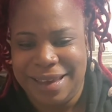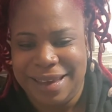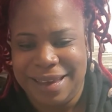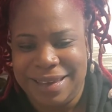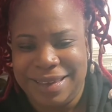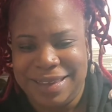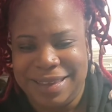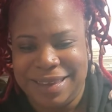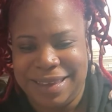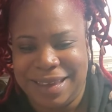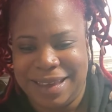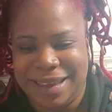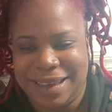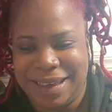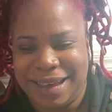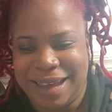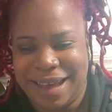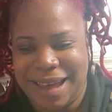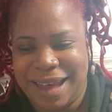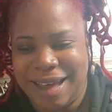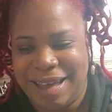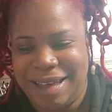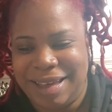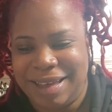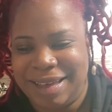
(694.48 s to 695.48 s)

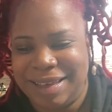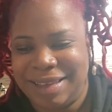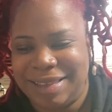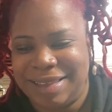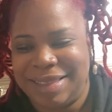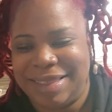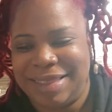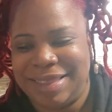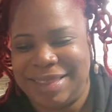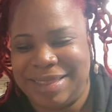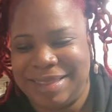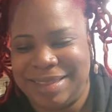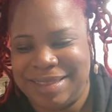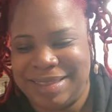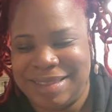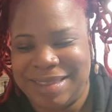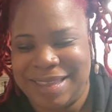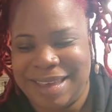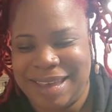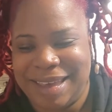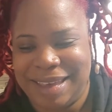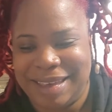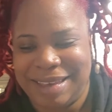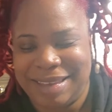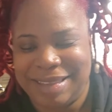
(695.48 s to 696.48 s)
yeah,
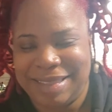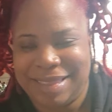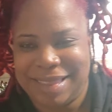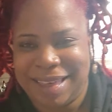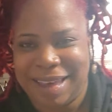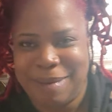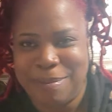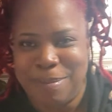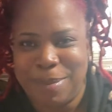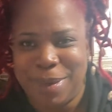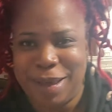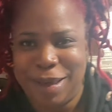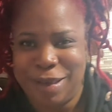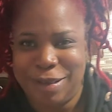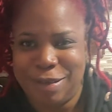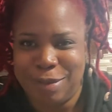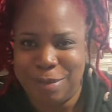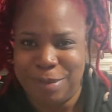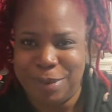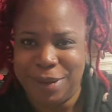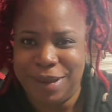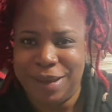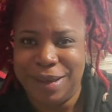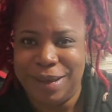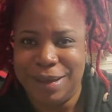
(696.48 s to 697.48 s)
that makes
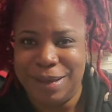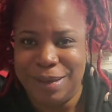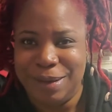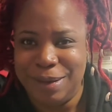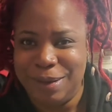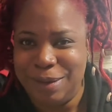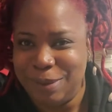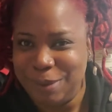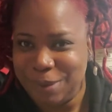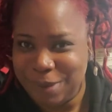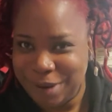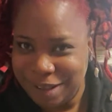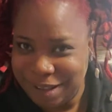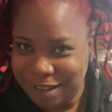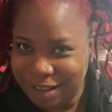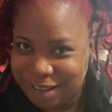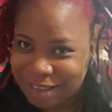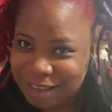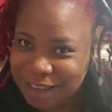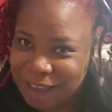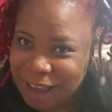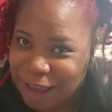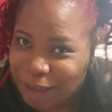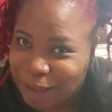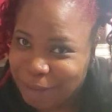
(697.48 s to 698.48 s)
me, when it's
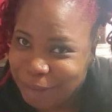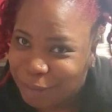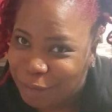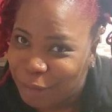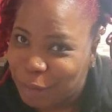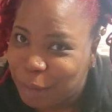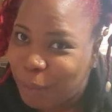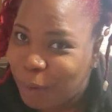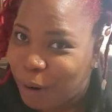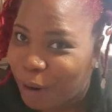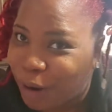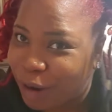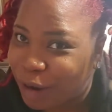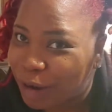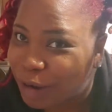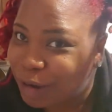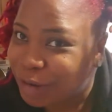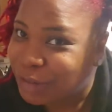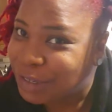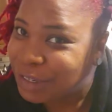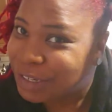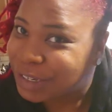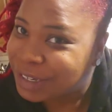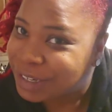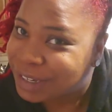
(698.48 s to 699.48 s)
time to
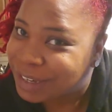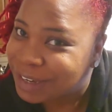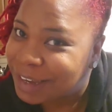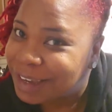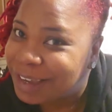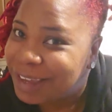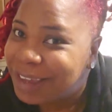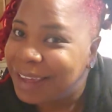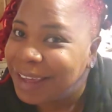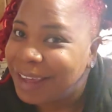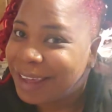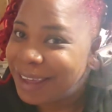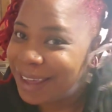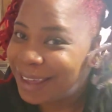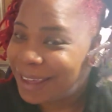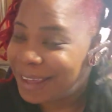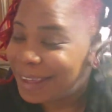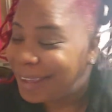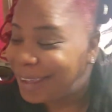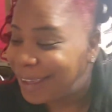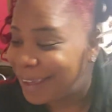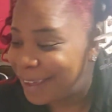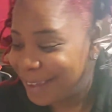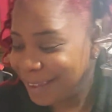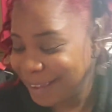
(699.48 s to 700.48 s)
wash,
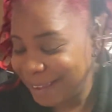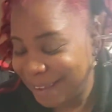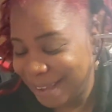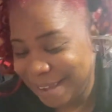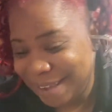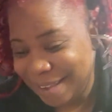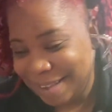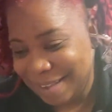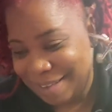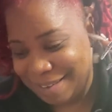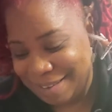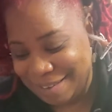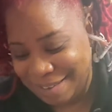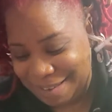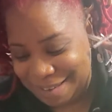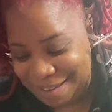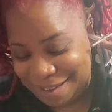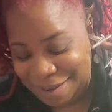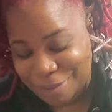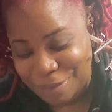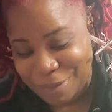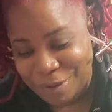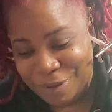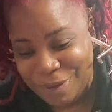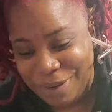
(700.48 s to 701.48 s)
yeah, it
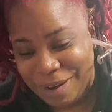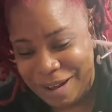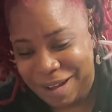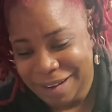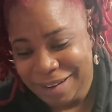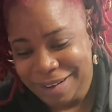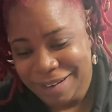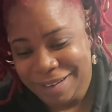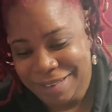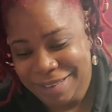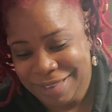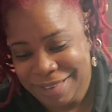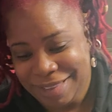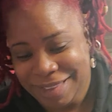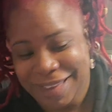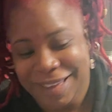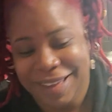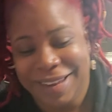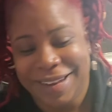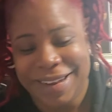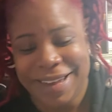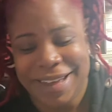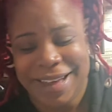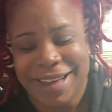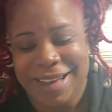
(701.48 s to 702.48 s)
requires a
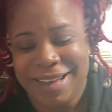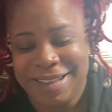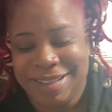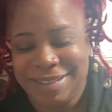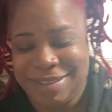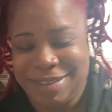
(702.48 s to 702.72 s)
lot.